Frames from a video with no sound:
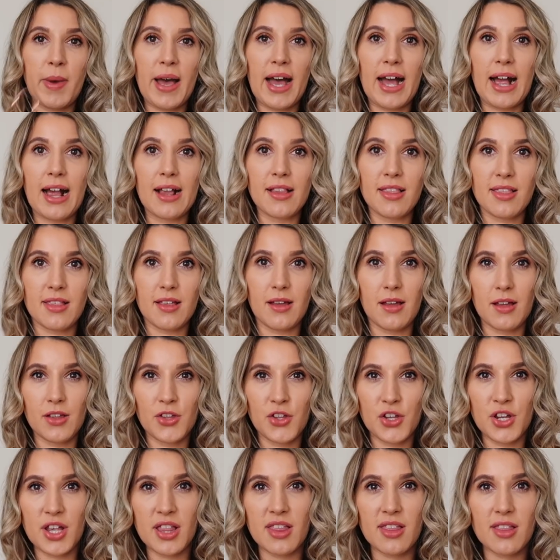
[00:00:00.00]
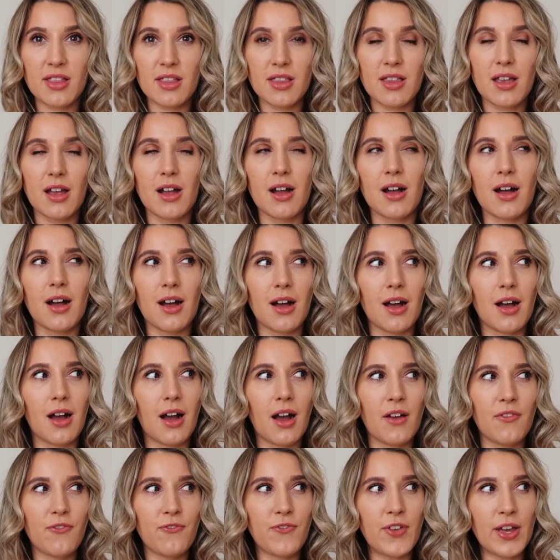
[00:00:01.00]
pads, just
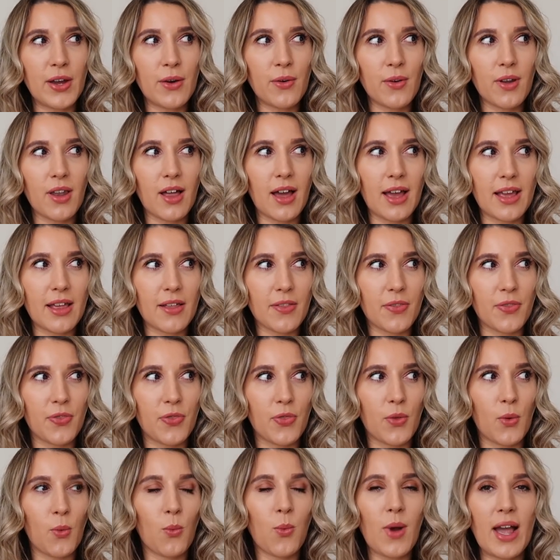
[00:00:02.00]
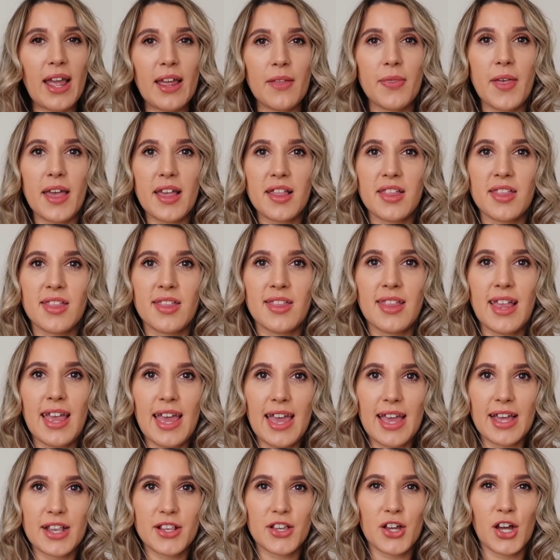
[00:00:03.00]
I feel like the way they
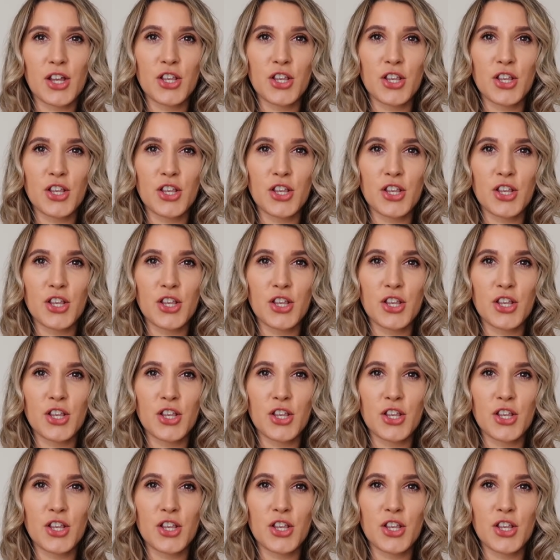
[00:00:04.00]
sit,